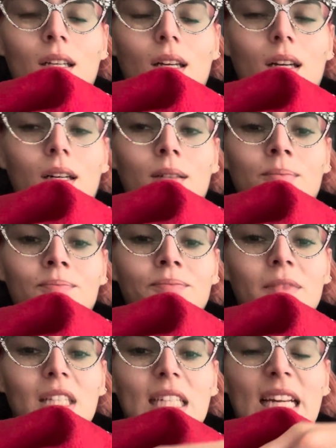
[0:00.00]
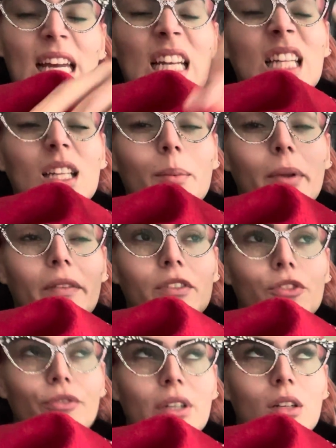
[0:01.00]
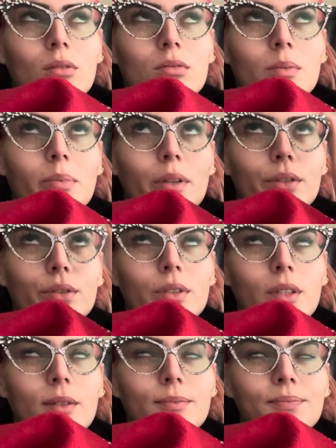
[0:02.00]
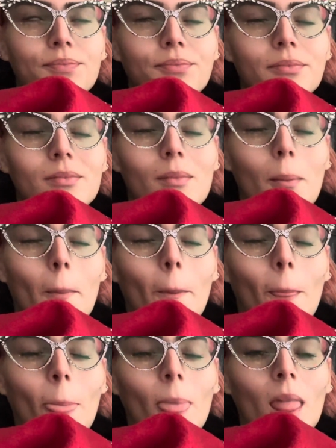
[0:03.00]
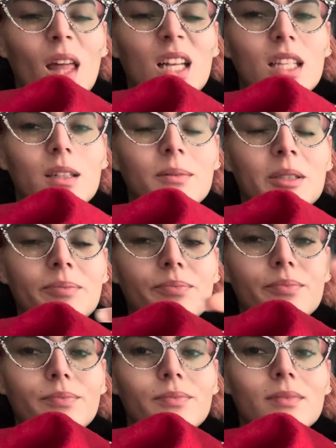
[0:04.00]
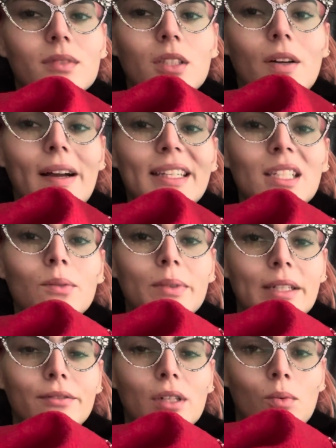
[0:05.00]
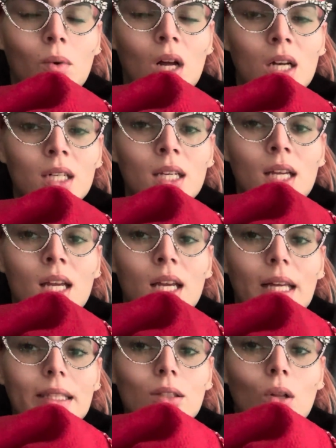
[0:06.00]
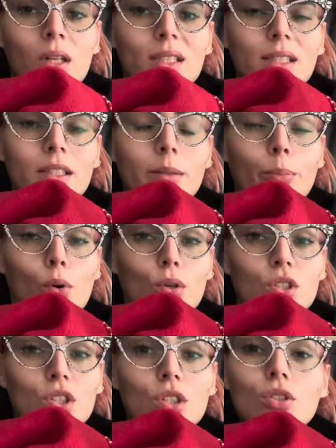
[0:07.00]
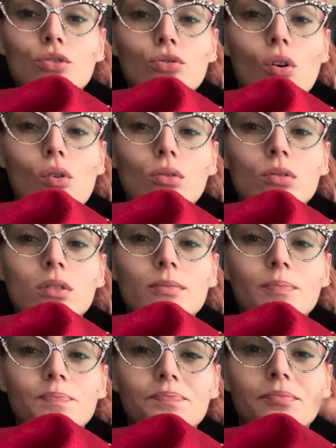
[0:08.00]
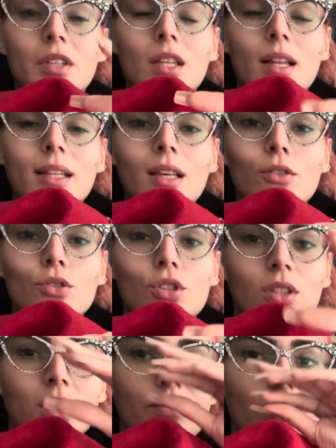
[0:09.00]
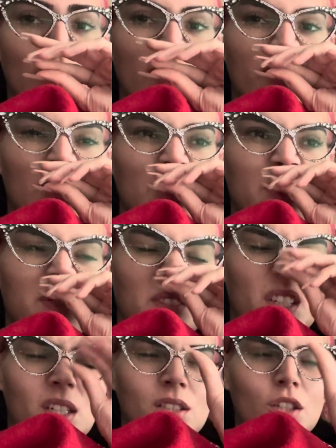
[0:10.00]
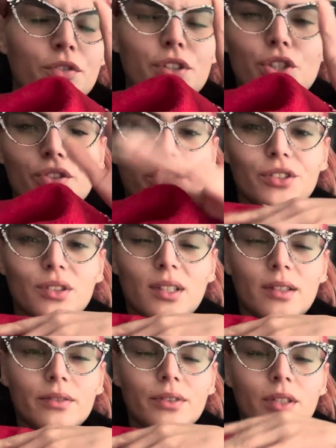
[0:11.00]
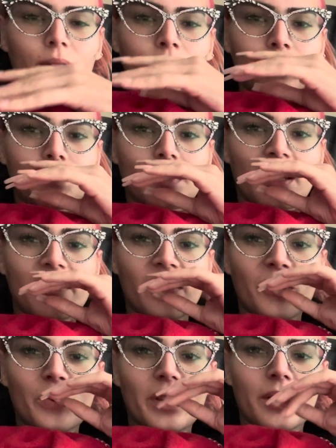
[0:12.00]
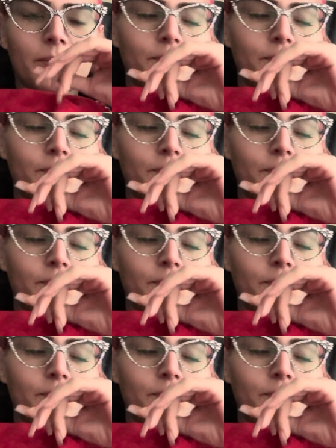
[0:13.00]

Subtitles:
And then I had a little bit of Doritos, but you know, a little bit. You know, I eat whatever I want as long as it's portion controlled. And that's how you should live your life too. Don't restrict yourself, you know? Have fun with it.